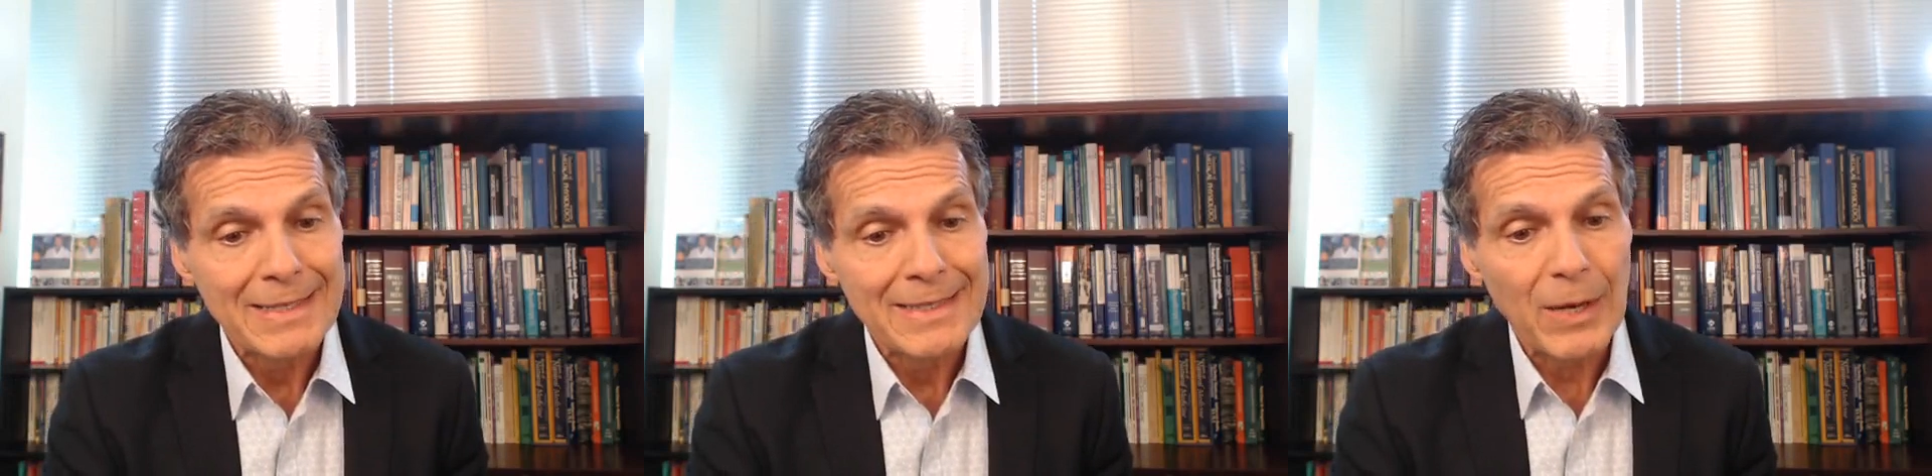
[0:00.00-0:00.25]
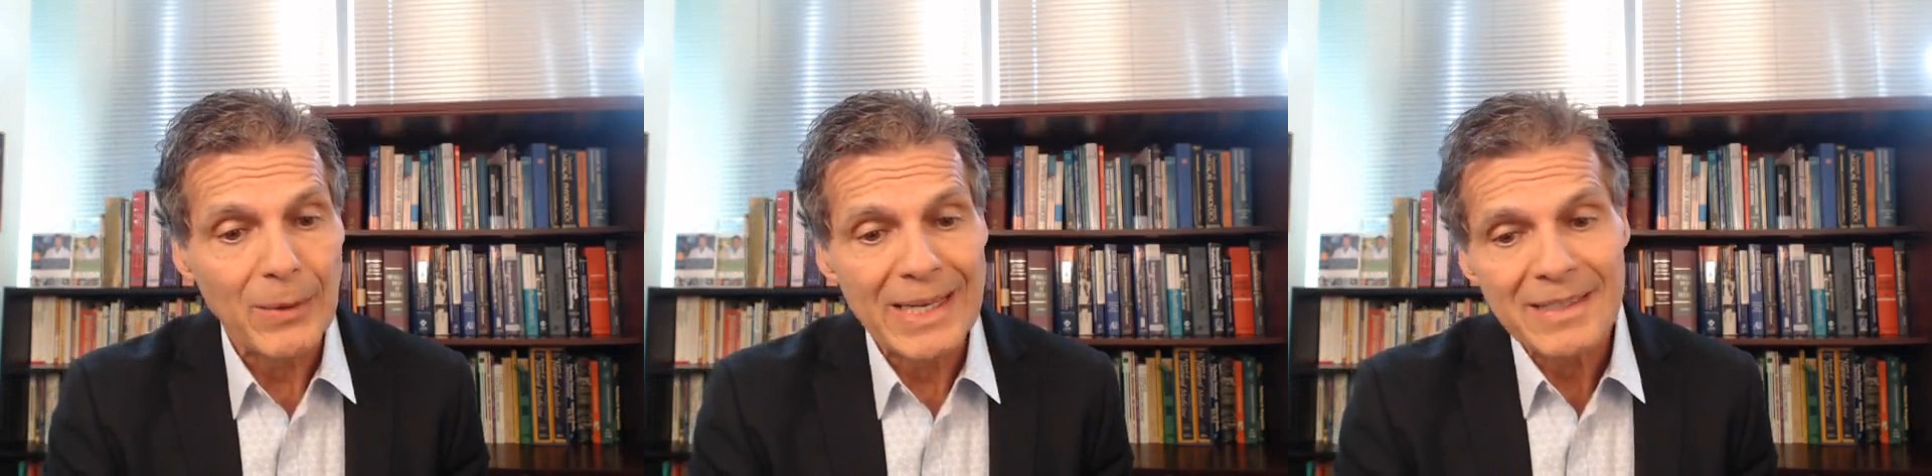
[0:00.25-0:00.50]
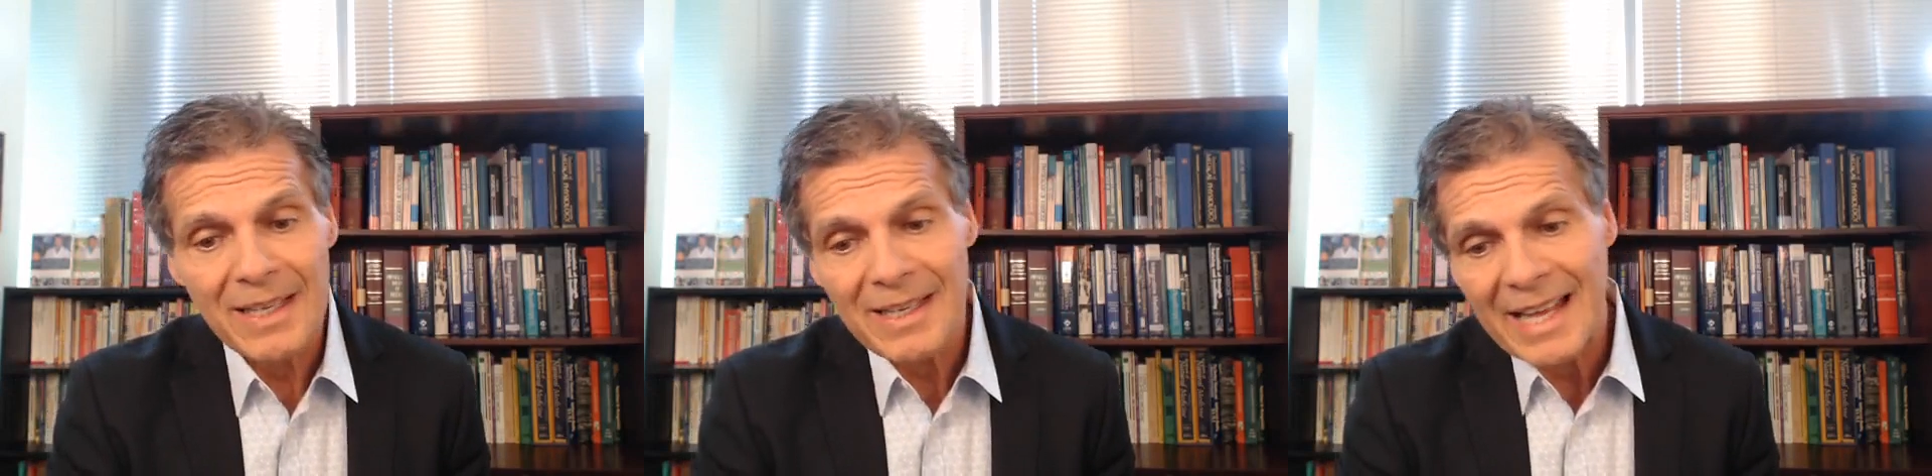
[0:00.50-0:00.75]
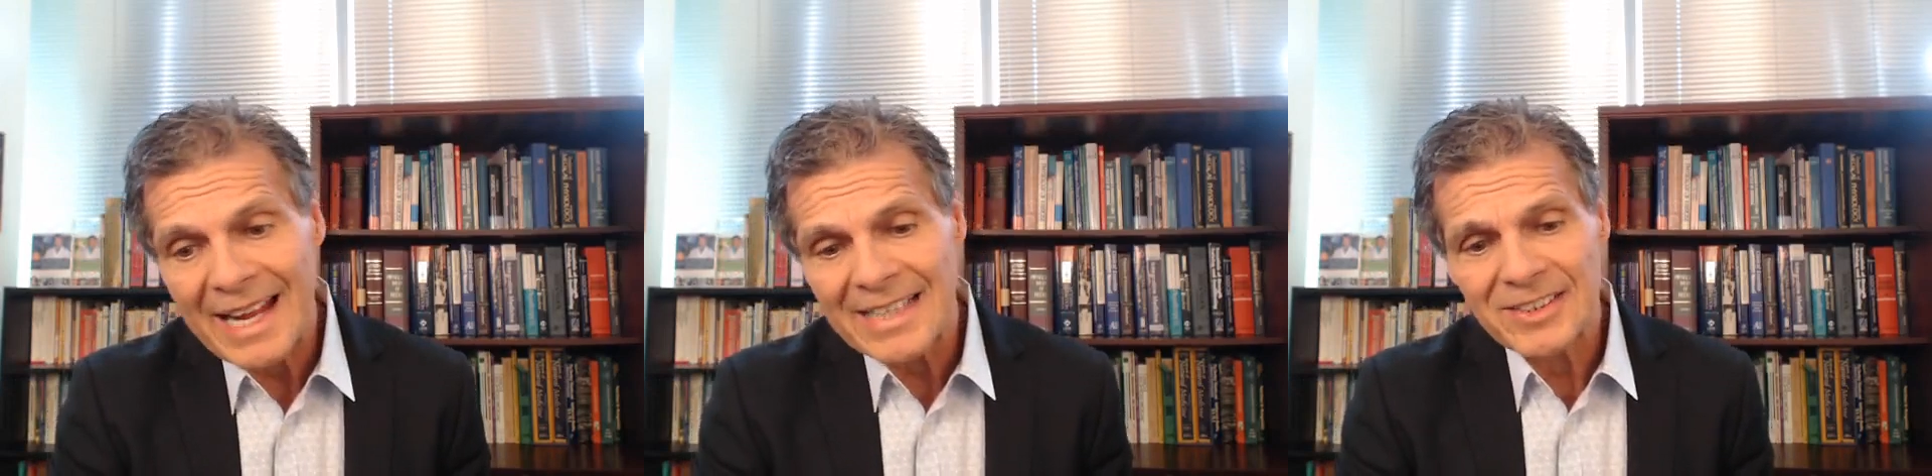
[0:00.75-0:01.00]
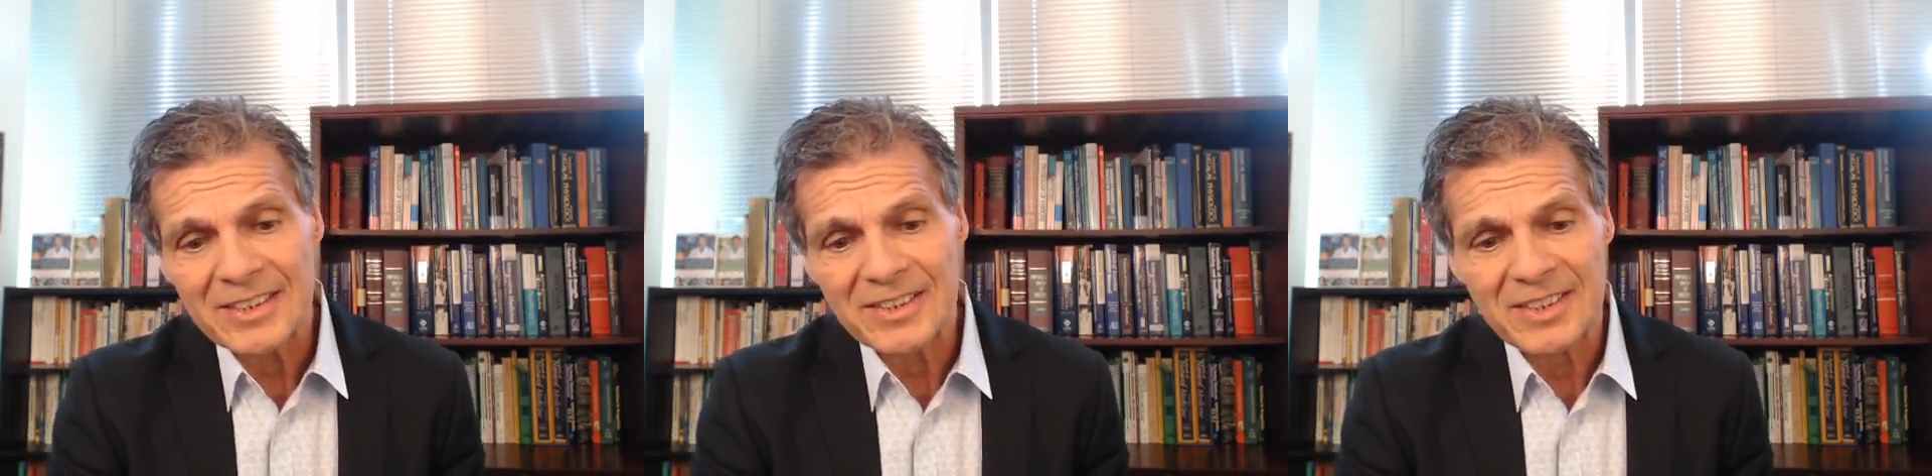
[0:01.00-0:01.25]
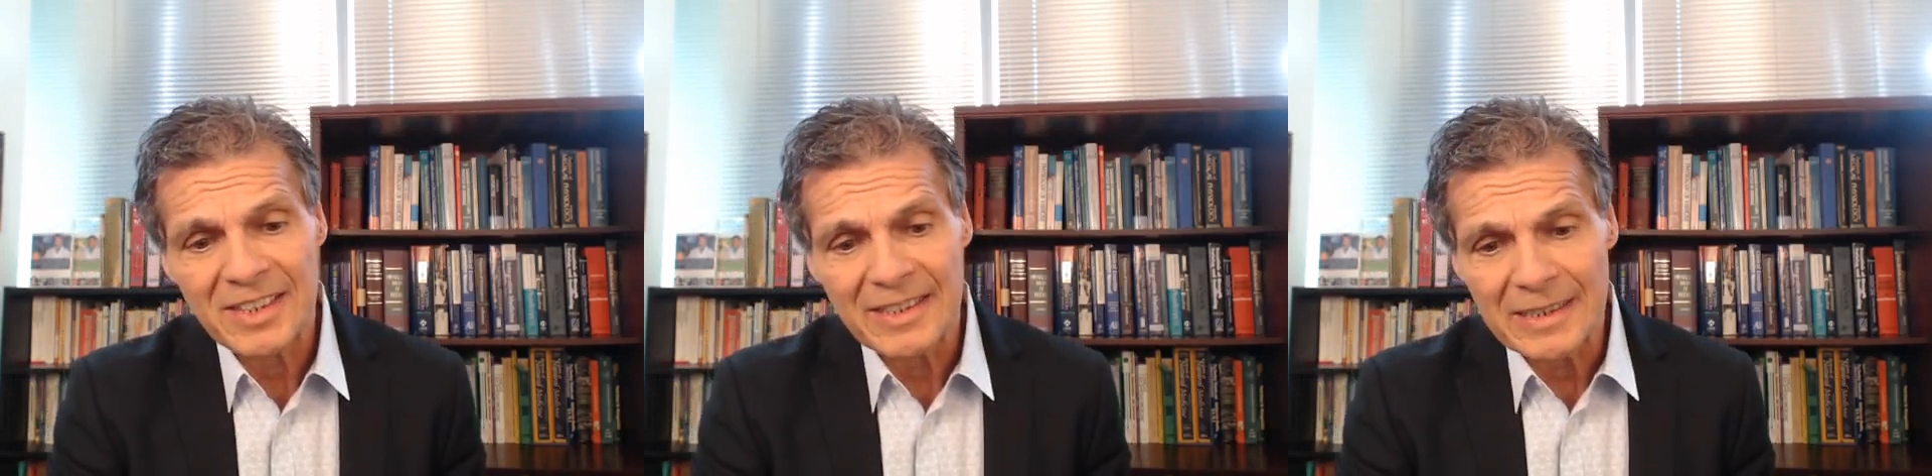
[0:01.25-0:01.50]
Now, in the Lancet
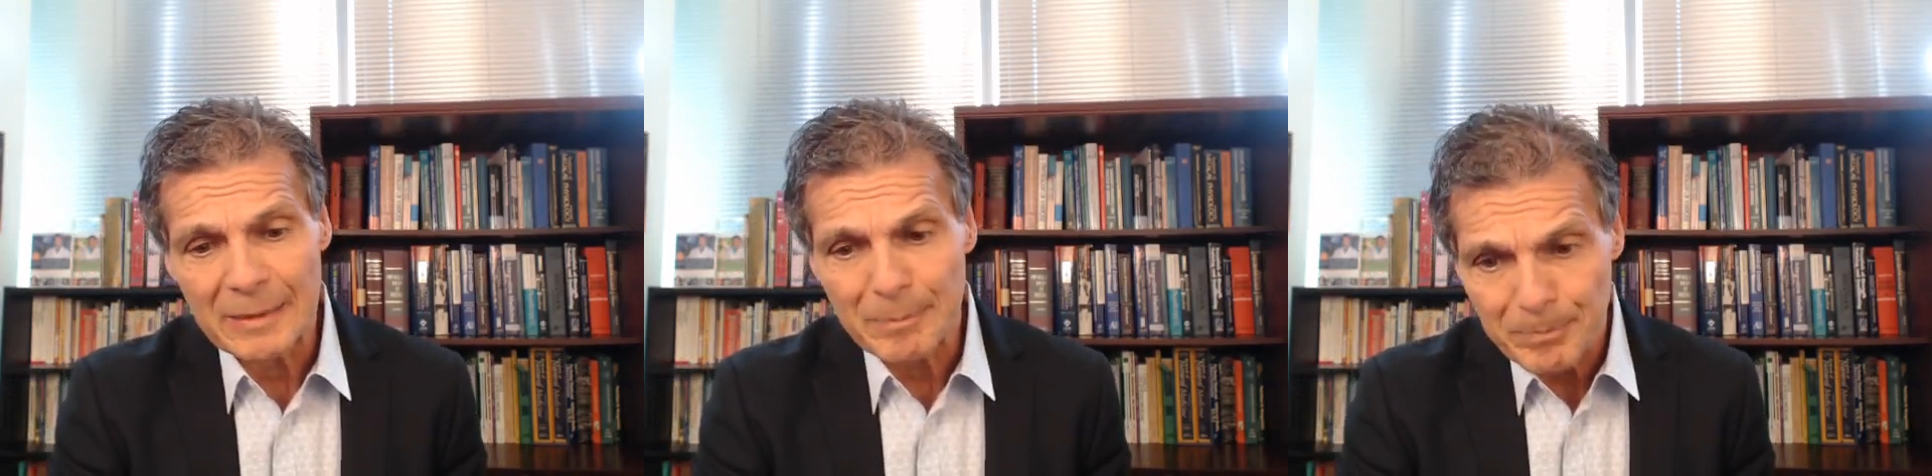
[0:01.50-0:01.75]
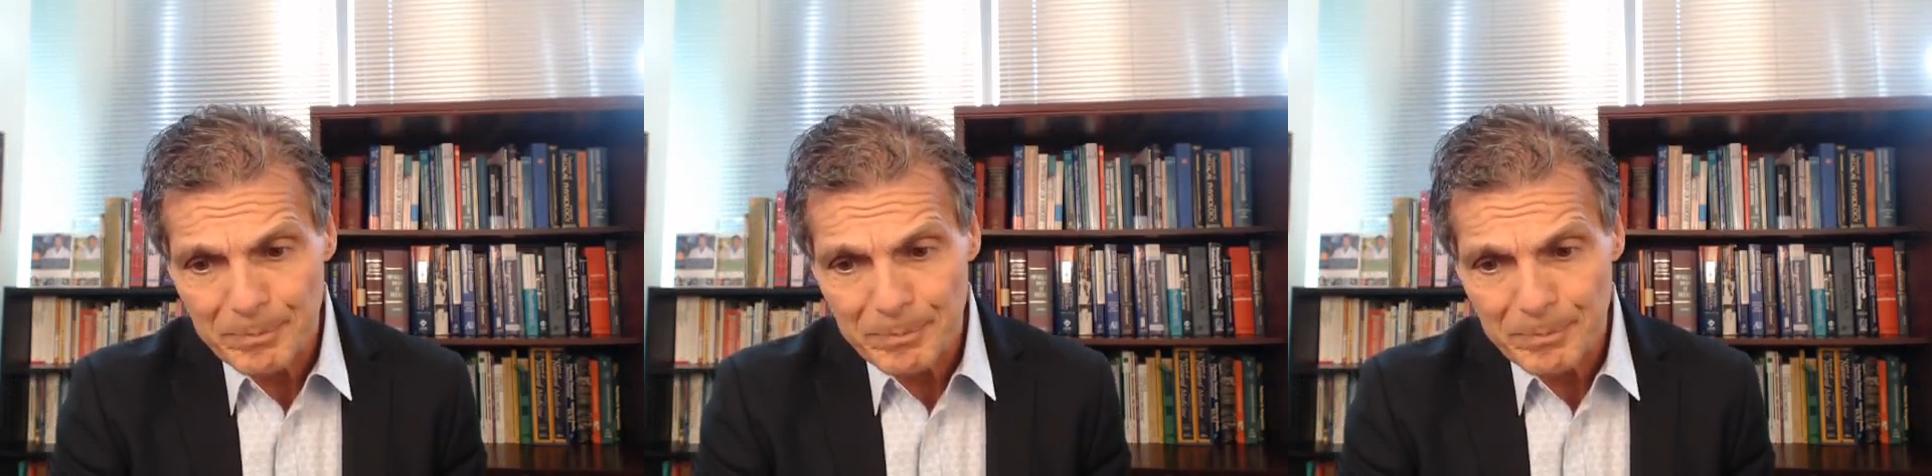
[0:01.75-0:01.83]
study,